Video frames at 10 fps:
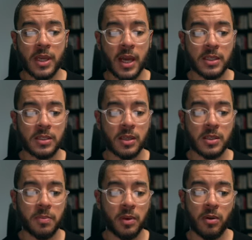add studies
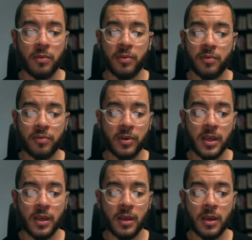below, feel
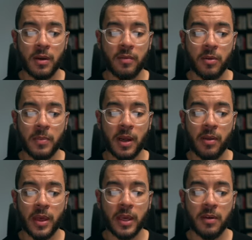free. For the men out
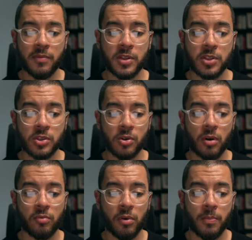there, give this a shot
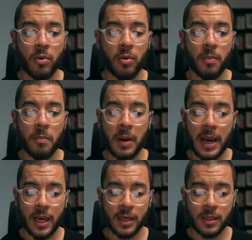and report
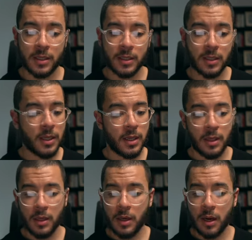back.
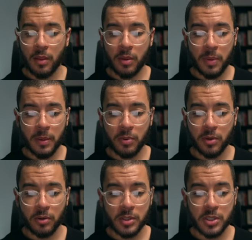Other people
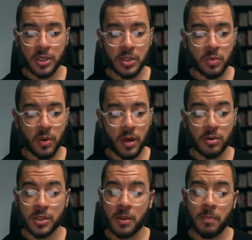noticing as well,
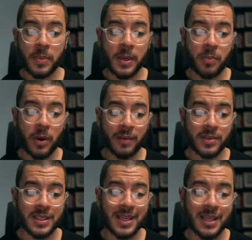some people have
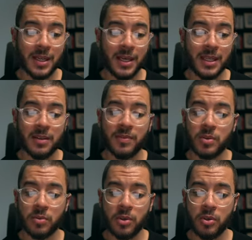seen an
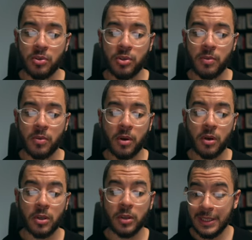individual on YouTube
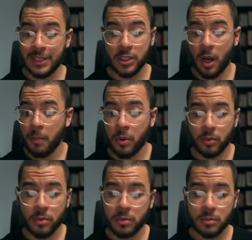
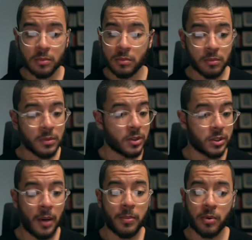double
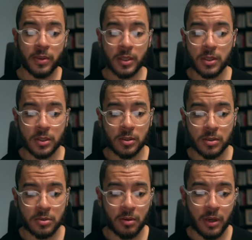their
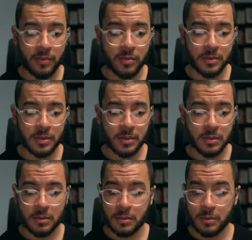testosterone levels.
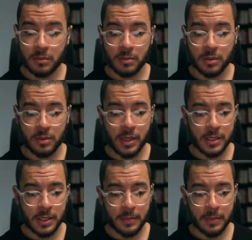Crazy.